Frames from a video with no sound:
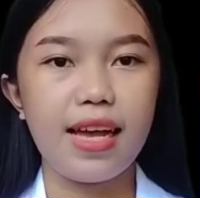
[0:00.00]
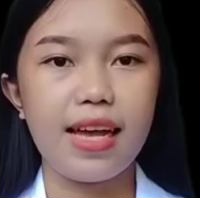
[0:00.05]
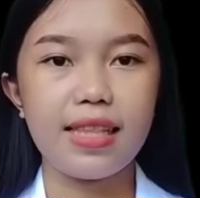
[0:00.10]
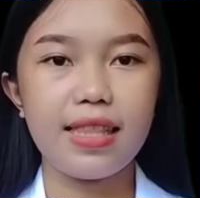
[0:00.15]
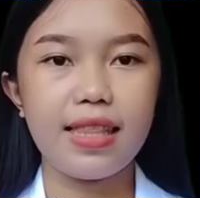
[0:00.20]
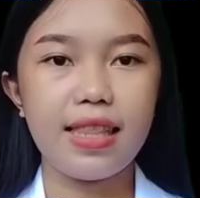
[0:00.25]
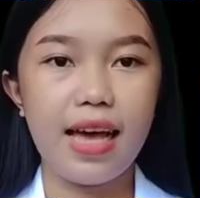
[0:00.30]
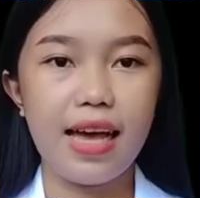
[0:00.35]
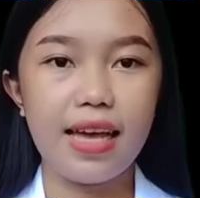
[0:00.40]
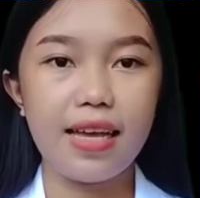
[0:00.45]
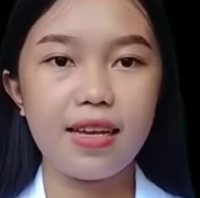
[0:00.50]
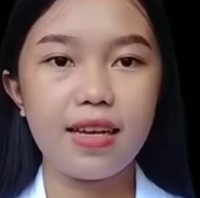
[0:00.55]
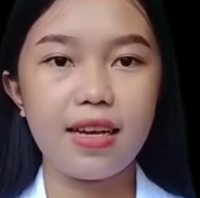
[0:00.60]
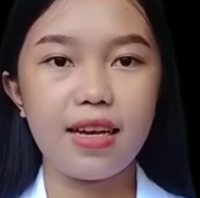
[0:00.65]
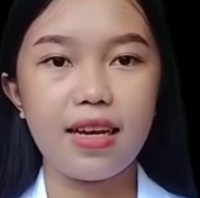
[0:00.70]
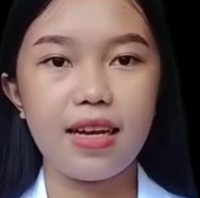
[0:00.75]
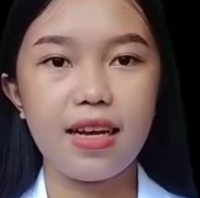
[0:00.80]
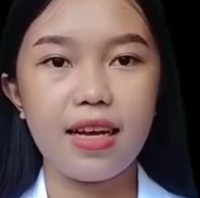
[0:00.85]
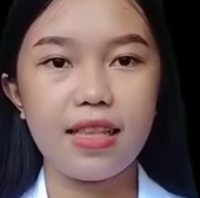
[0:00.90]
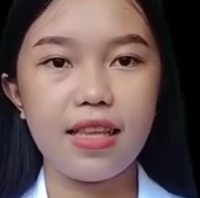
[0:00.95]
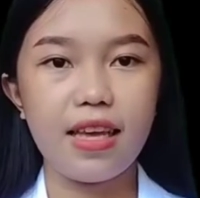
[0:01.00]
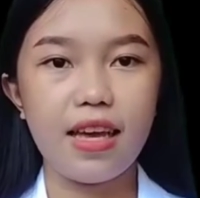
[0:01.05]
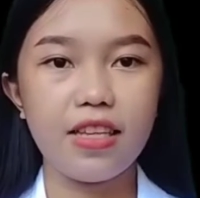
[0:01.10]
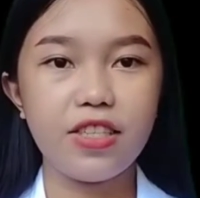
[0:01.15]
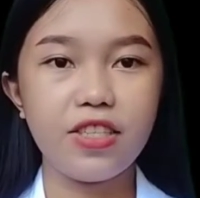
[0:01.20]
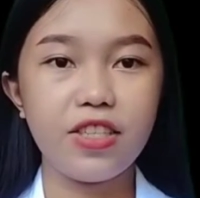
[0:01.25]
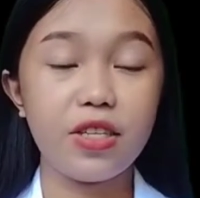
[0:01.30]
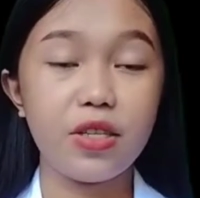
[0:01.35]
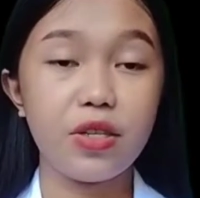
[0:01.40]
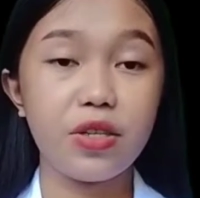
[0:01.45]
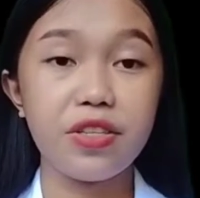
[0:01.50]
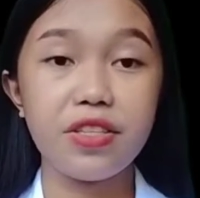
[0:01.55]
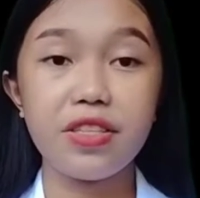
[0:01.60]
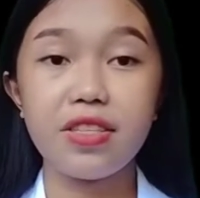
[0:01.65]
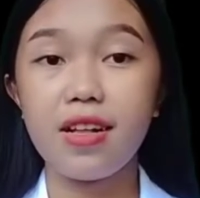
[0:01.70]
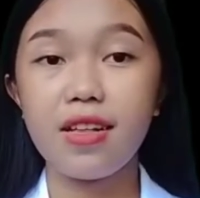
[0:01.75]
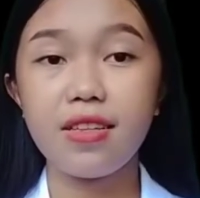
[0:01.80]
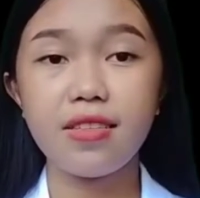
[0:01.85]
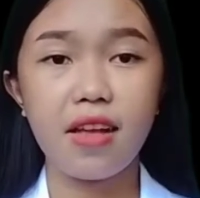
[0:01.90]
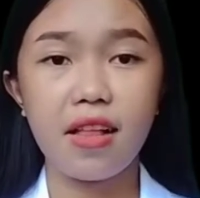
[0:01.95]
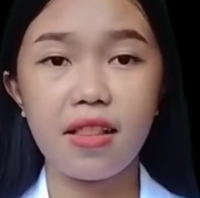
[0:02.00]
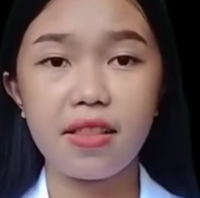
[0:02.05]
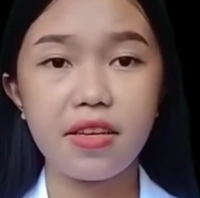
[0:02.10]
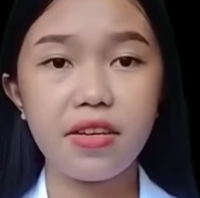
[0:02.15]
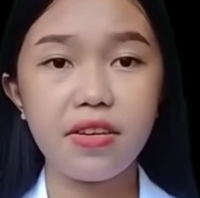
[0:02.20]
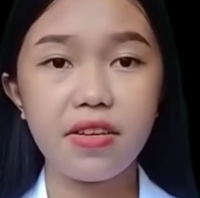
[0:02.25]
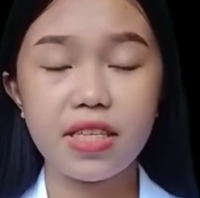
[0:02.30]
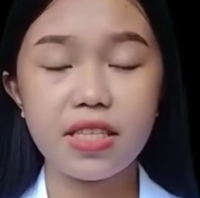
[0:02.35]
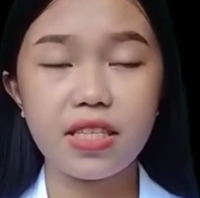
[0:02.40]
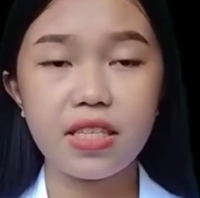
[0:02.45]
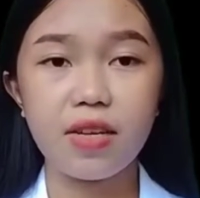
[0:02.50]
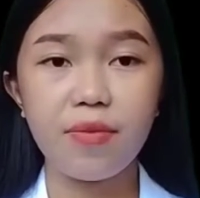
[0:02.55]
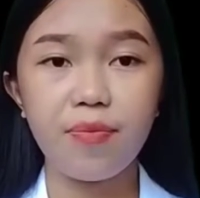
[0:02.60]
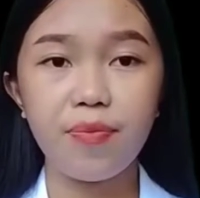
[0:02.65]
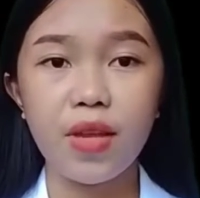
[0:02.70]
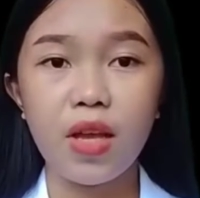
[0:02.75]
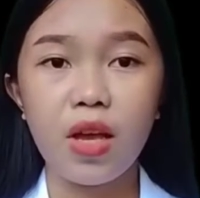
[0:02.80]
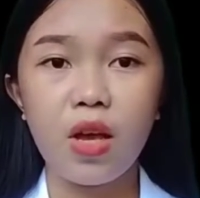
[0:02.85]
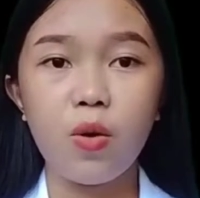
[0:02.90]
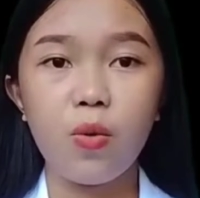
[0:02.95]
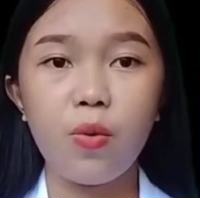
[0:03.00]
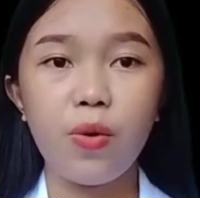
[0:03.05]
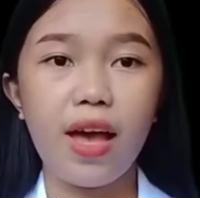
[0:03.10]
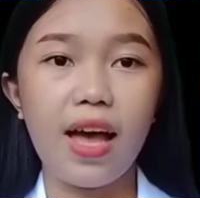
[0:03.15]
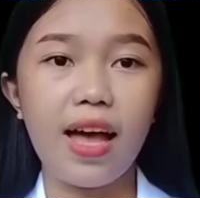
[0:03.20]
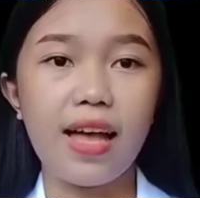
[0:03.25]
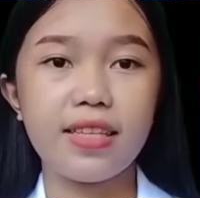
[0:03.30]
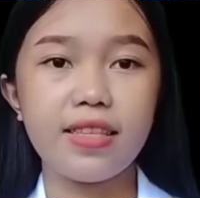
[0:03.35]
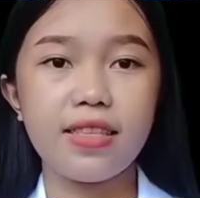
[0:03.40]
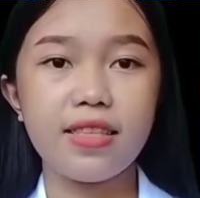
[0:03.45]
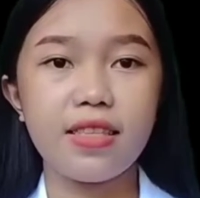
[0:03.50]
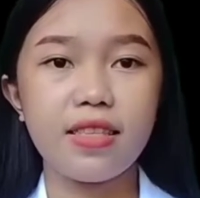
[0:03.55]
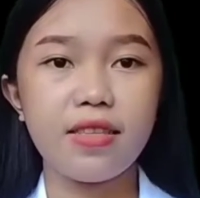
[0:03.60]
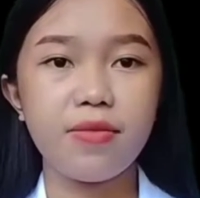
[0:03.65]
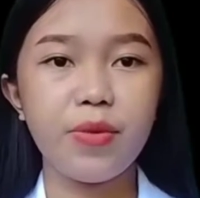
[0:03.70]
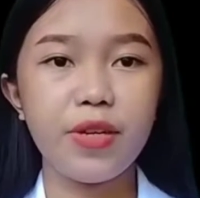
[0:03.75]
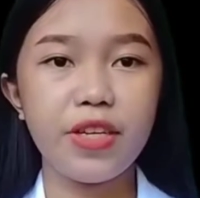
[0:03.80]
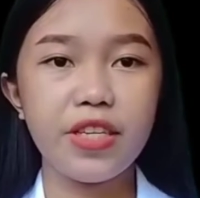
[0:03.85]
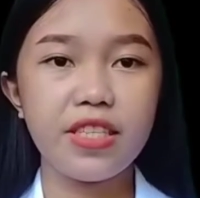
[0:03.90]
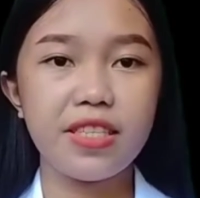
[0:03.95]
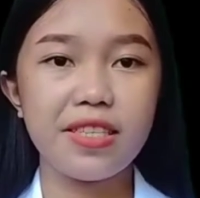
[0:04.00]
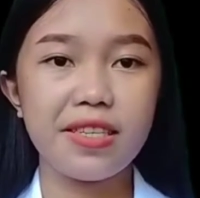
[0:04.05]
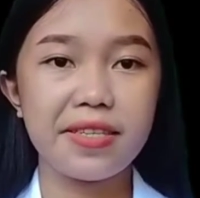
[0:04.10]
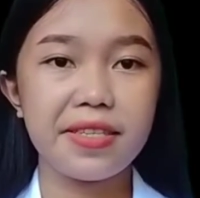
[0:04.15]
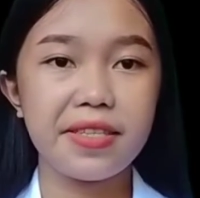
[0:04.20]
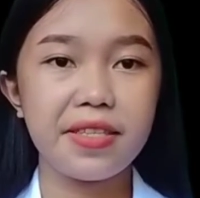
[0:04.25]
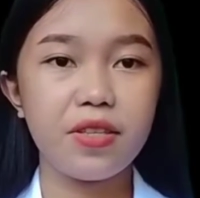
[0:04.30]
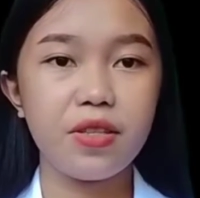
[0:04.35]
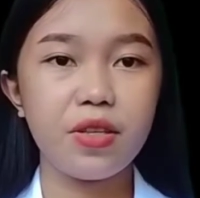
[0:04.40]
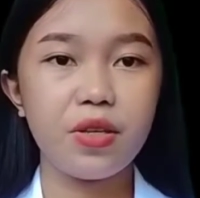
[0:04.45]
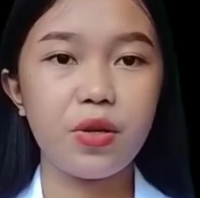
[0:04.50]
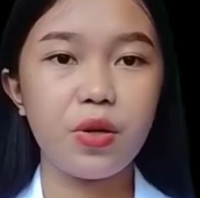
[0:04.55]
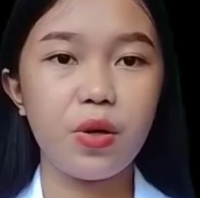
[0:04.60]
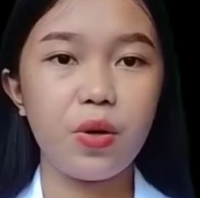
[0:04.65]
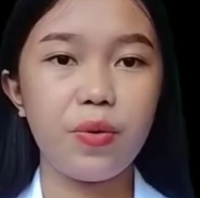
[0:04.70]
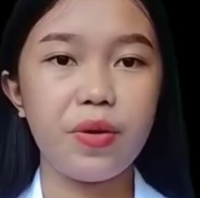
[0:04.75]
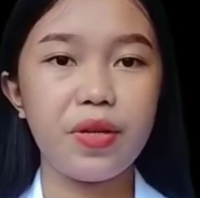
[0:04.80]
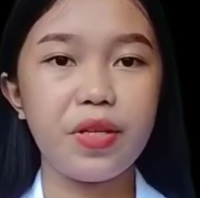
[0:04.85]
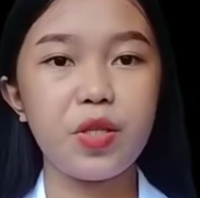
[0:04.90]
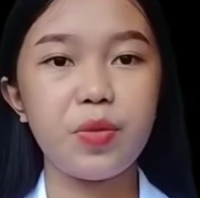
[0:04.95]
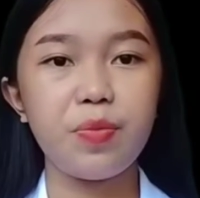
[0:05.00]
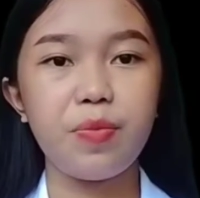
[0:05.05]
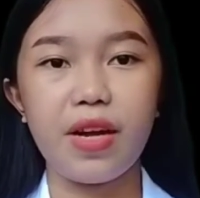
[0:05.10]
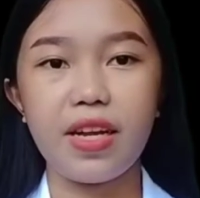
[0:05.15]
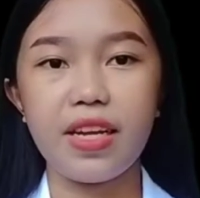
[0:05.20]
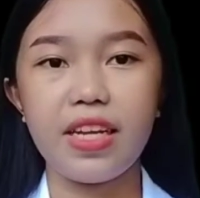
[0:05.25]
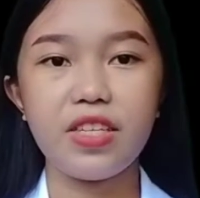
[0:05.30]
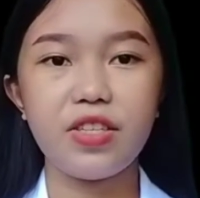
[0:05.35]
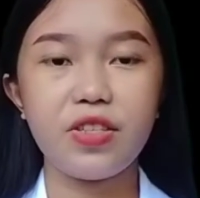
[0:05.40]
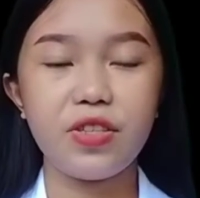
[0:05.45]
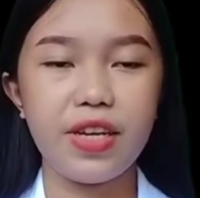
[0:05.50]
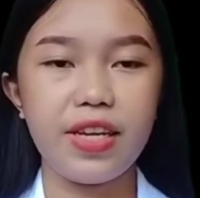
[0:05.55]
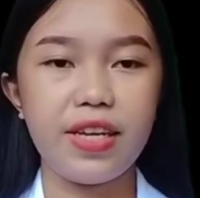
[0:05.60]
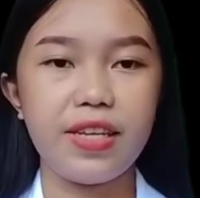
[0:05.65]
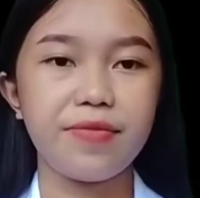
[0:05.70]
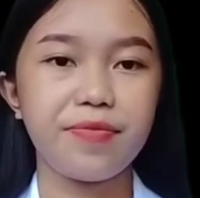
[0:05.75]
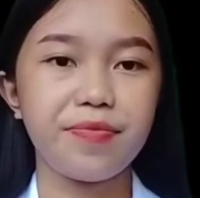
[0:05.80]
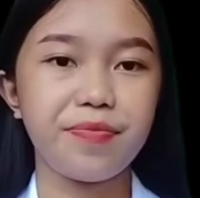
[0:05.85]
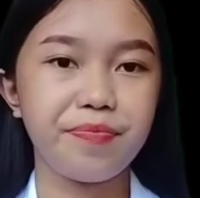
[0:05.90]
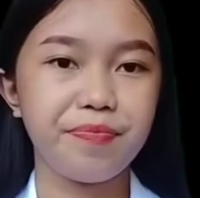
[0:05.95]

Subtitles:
Unlike an edge in Kruskal'S algorithm, we add vertex to the growing spanning tree.